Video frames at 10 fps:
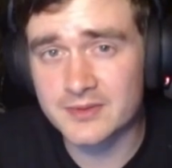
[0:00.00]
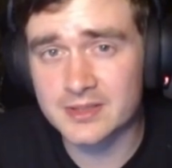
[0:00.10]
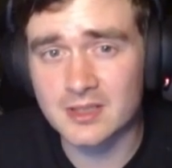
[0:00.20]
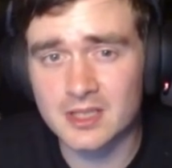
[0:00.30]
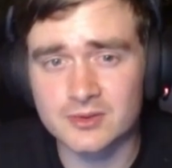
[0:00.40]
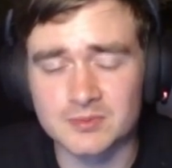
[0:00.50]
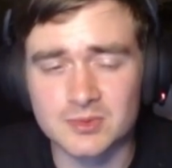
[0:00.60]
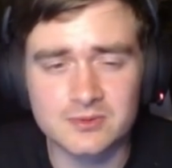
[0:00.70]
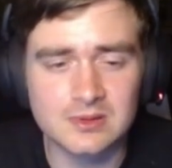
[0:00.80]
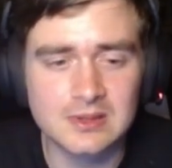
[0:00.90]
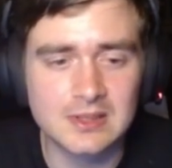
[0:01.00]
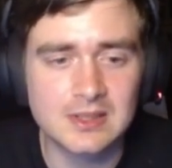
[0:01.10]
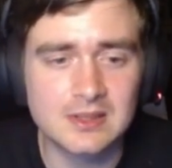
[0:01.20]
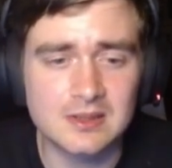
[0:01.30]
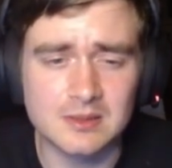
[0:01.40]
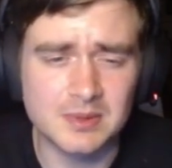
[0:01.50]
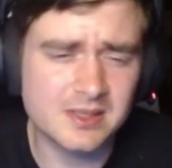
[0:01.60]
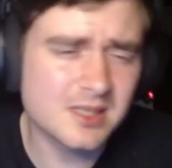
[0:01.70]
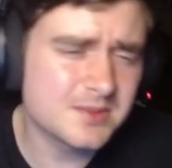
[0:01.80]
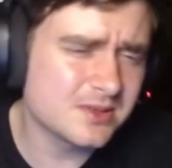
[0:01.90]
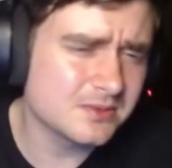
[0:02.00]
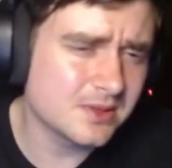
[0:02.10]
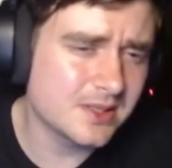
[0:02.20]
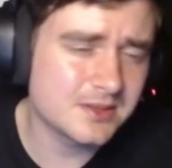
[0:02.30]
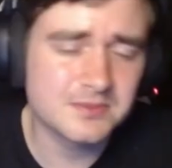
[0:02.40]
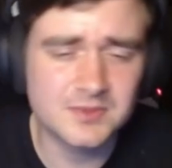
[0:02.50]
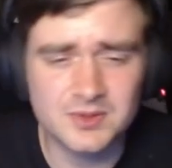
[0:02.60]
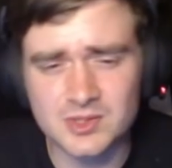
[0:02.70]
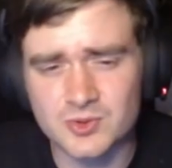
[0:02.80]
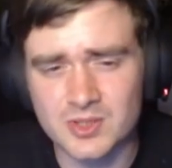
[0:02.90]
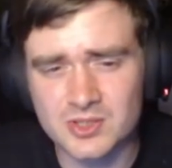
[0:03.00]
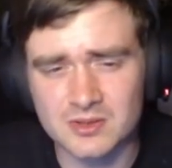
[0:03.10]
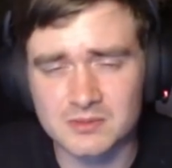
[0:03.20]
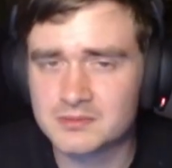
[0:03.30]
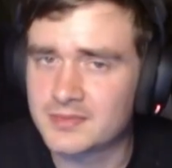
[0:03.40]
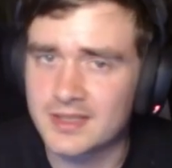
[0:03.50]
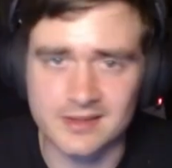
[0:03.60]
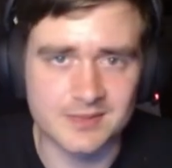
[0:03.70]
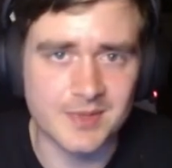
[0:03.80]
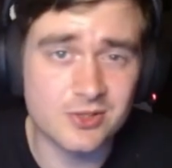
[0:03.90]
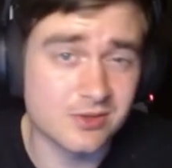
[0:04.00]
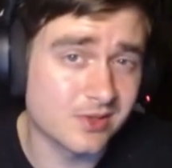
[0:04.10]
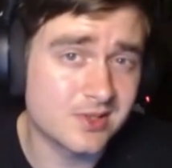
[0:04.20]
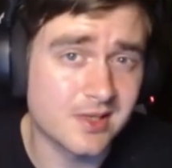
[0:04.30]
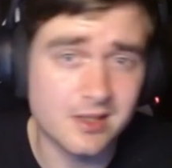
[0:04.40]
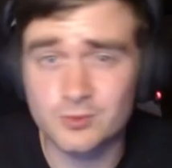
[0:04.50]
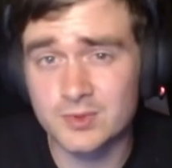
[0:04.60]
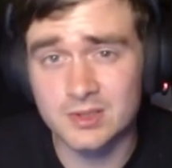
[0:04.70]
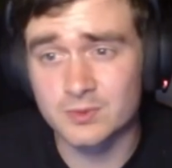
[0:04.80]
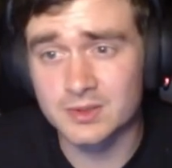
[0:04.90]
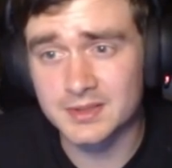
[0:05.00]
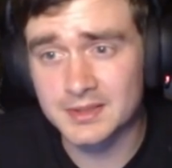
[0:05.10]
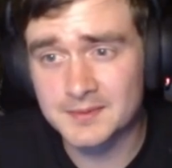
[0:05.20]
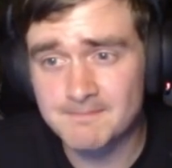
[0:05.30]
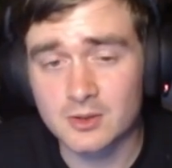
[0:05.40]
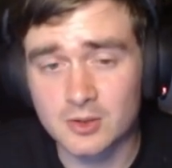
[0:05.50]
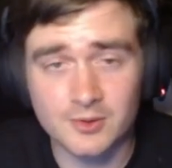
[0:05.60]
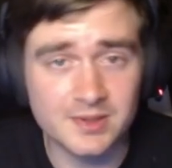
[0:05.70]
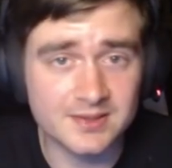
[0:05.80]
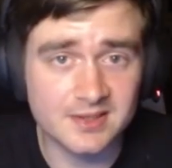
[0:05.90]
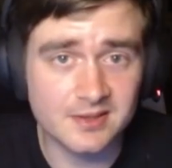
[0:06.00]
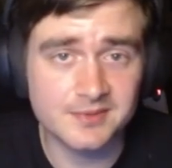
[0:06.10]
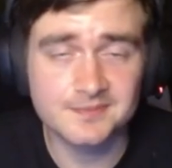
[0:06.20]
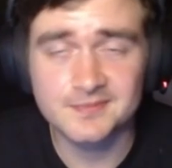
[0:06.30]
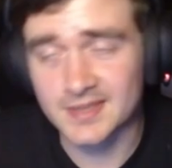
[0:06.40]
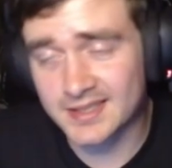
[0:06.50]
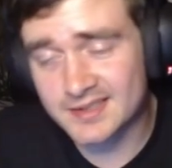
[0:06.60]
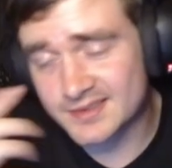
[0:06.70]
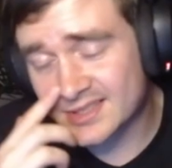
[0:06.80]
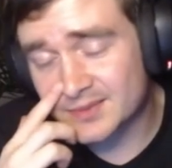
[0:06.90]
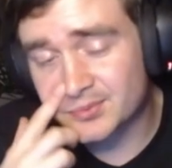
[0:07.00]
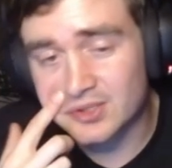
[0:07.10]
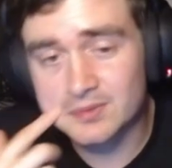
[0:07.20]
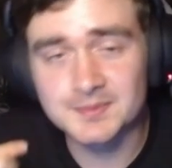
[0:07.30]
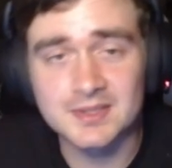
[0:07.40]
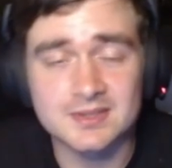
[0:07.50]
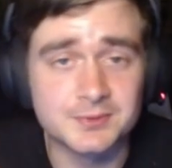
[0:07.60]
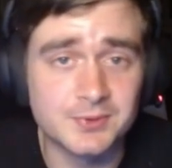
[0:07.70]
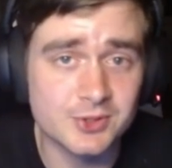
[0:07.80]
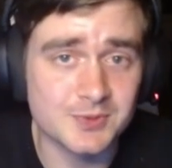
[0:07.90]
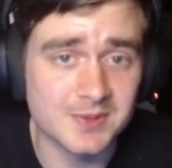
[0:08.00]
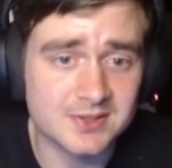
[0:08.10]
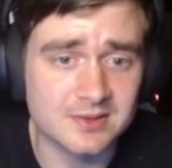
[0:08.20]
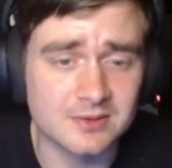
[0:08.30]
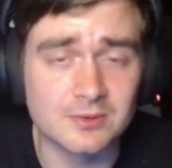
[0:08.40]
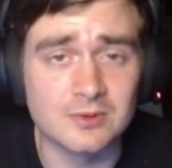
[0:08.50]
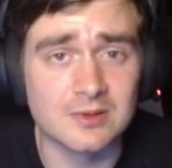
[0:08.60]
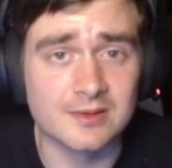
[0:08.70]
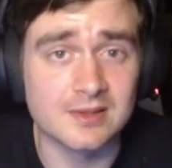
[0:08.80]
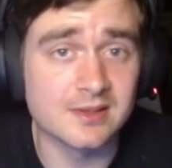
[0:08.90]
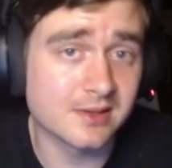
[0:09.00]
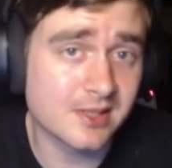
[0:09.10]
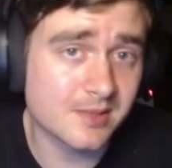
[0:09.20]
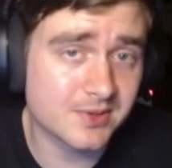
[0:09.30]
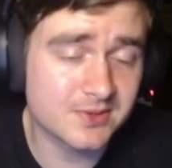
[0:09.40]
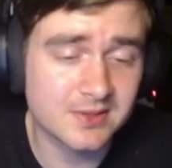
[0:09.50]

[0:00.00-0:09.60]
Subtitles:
hard removal. But he comes in too late, too situational, and as mentioned in this deck, we don't want that. Coriel Zeth, again, same problem as the Forge Master or the Ita Kappas,